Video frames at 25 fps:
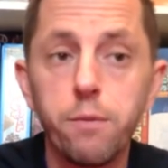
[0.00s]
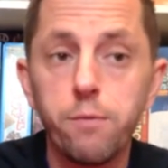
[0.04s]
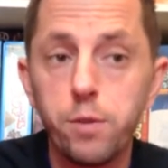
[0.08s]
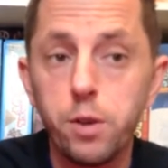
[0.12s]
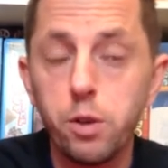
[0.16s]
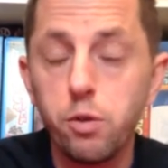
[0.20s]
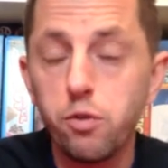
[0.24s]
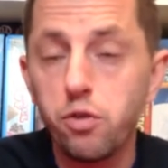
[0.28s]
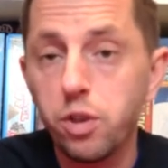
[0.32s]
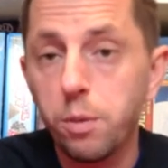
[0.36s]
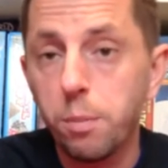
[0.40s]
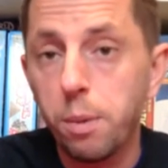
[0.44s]

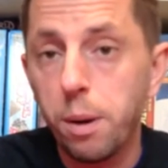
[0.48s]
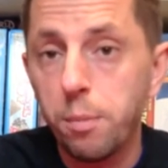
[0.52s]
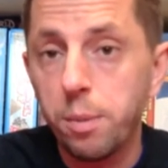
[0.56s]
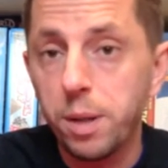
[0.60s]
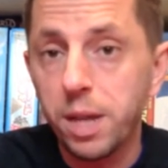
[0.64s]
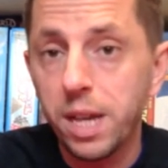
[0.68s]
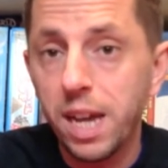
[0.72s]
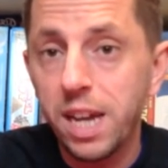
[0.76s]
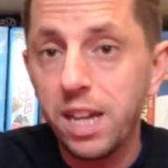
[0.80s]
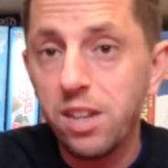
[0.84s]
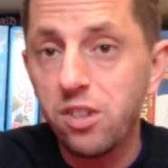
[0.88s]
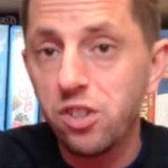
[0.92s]
future
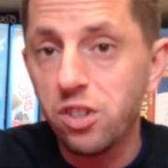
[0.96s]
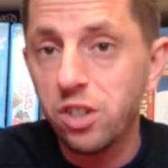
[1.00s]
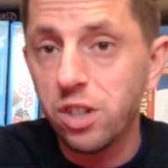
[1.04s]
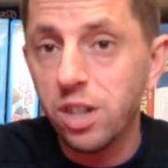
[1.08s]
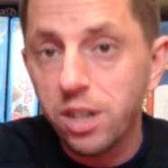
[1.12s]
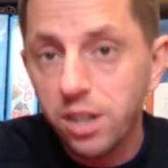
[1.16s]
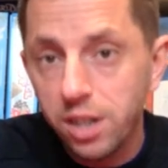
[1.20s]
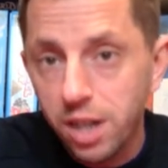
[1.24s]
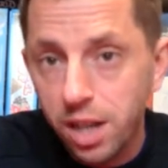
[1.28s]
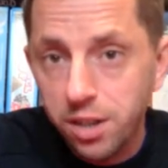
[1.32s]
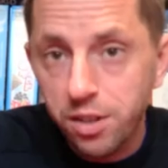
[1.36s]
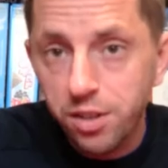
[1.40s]

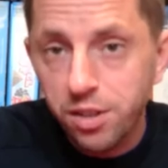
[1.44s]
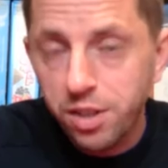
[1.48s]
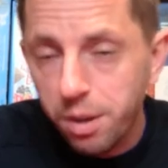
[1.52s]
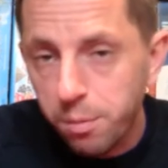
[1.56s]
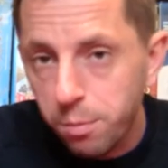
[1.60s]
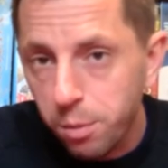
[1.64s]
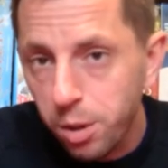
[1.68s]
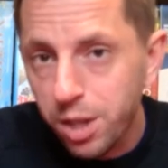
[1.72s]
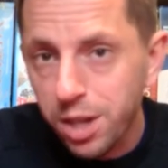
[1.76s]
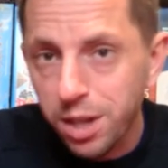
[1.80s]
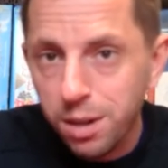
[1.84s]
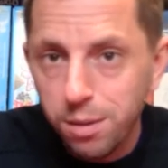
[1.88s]
publication, and
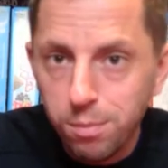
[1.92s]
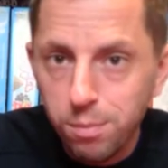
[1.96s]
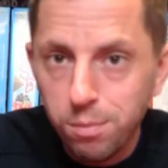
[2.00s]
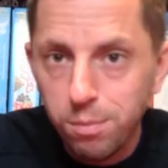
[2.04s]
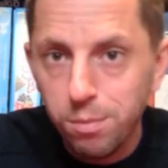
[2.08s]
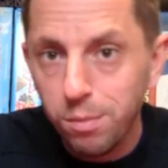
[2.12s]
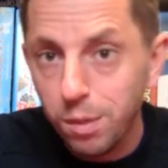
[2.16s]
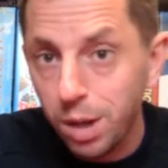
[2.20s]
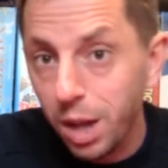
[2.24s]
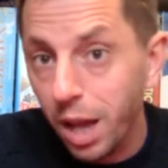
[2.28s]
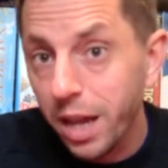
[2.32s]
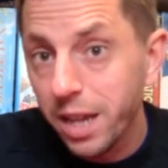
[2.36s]
some looking
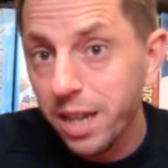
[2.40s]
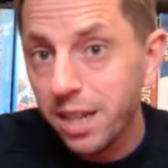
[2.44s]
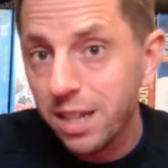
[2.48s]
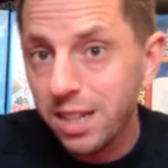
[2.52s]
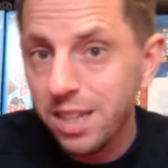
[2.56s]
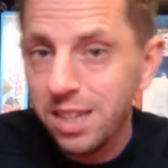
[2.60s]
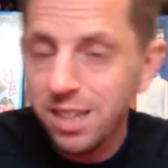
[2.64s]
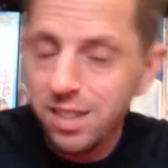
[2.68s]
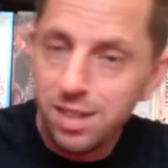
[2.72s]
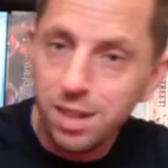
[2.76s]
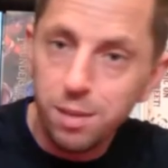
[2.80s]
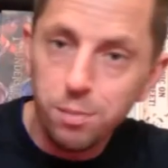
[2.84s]

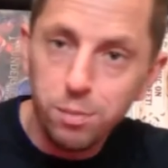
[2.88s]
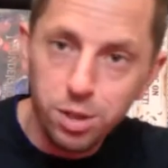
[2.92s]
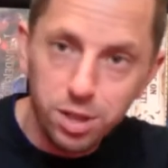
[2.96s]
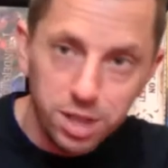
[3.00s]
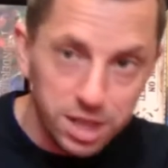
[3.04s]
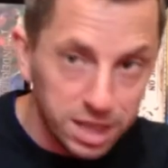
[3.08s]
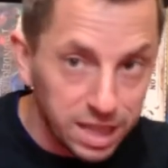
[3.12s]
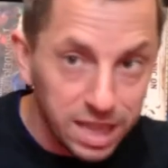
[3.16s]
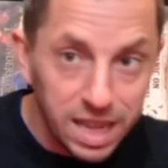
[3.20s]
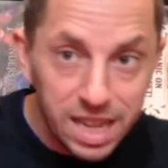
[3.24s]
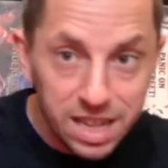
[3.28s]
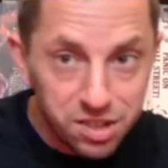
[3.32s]
likely, some
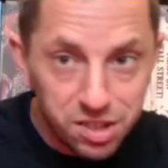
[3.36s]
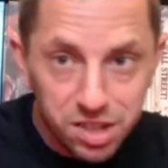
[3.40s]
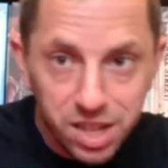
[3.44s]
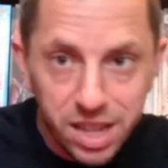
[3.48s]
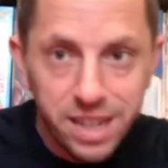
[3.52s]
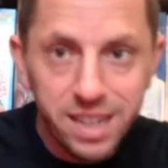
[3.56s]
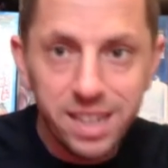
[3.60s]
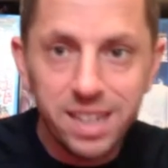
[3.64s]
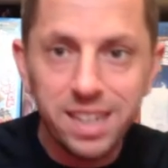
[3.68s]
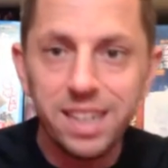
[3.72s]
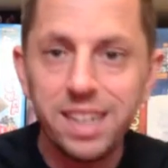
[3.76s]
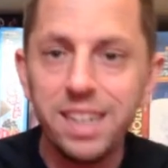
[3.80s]
looking less
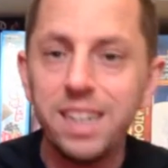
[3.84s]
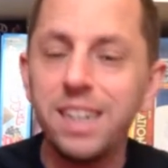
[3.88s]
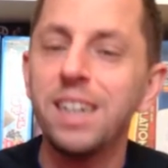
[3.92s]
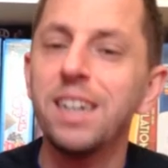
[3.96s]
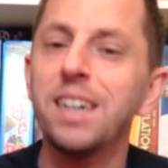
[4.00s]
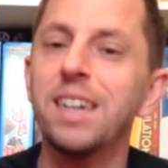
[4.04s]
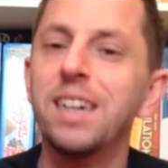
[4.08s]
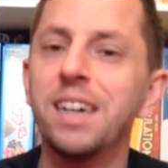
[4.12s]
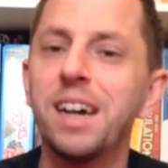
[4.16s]
likely.